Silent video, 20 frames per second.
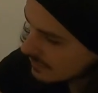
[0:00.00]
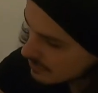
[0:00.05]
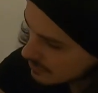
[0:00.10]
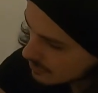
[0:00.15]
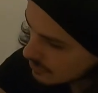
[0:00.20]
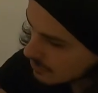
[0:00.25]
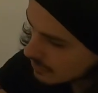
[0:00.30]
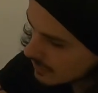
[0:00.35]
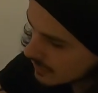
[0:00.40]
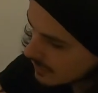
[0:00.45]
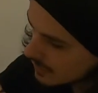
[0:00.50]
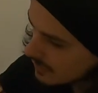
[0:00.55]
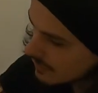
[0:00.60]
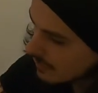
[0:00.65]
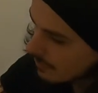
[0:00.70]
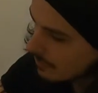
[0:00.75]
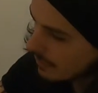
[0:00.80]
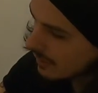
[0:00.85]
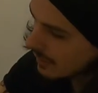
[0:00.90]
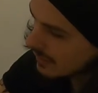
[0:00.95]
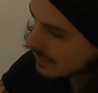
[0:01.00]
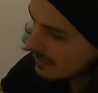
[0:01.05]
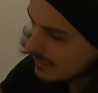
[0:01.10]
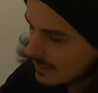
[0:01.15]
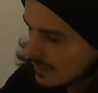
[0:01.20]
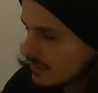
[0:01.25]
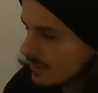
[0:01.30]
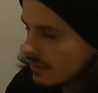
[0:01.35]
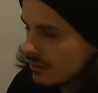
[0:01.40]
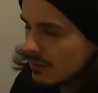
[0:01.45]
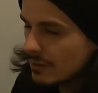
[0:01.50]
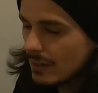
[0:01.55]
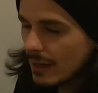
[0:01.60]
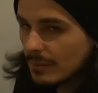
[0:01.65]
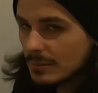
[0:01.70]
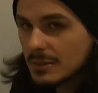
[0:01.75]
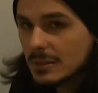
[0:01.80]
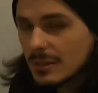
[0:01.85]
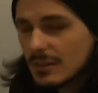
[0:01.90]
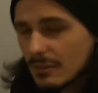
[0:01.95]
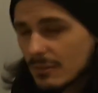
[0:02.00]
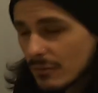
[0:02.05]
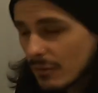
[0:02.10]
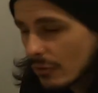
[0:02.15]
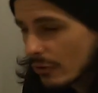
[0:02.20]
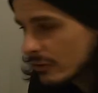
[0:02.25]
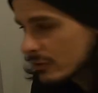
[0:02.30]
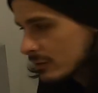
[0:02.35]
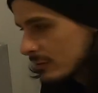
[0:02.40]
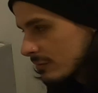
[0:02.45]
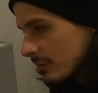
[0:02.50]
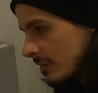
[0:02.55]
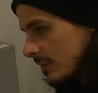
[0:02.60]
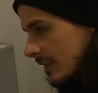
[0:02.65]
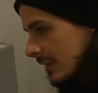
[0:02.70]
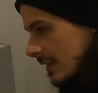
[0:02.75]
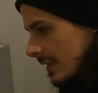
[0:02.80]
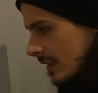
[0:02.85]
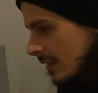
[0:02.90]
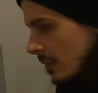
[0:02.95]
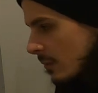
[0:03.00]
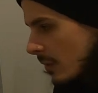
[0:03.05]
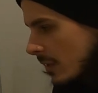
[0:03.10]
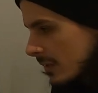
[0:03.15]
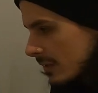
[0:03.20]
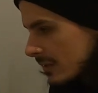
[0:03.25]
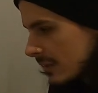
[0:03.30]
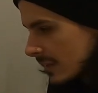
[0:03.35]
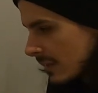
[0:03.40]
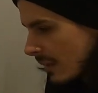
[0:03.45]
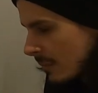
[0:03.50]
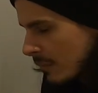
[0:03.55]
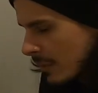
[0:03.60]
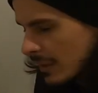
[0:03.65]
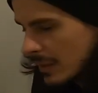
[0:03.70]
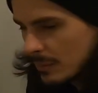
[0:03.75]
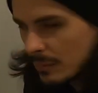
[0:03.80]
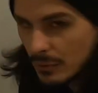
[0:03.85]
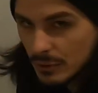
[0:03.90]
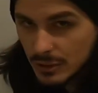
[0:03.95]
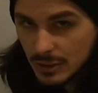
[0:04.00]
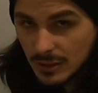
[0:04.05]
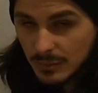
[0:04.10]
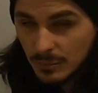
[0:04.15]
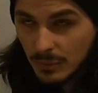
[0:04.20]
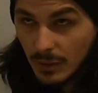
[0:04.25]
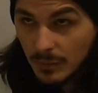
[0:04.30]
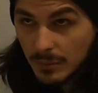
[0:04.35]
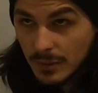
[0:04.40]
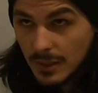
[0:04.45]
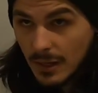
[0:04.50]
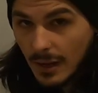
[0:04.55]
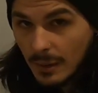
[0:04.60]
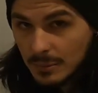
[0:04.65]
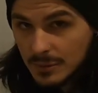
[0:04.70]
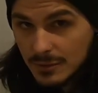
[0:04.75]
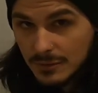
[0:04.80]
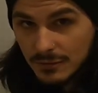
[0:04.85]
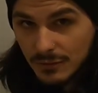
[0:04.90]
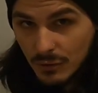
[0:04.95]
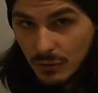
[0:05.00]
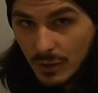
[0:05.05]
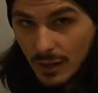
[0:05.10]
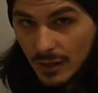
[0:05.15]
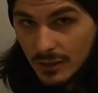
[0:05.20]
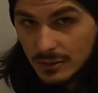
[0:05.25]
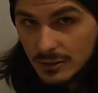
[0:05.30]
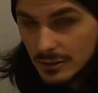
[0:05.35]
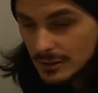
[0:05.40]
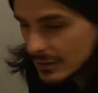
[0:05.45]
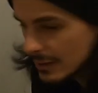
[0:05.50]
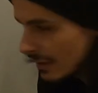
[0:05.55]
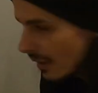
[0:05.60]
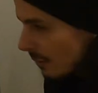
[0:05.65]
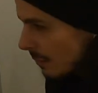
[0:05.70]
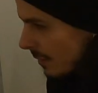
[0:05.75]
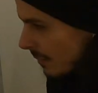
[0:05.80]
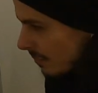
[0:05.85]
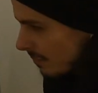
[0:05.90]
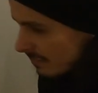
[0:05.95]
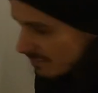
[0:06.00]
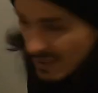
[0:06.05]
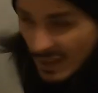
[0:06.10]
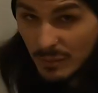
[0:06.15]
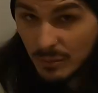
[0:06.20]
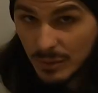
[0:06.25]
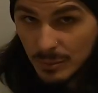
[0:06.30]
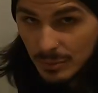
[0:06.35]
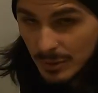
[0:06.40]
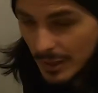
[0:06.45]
intercooler. Apparently these are good up to 450 kilowatts, and I'm only pushing probably up to 400, so that'll be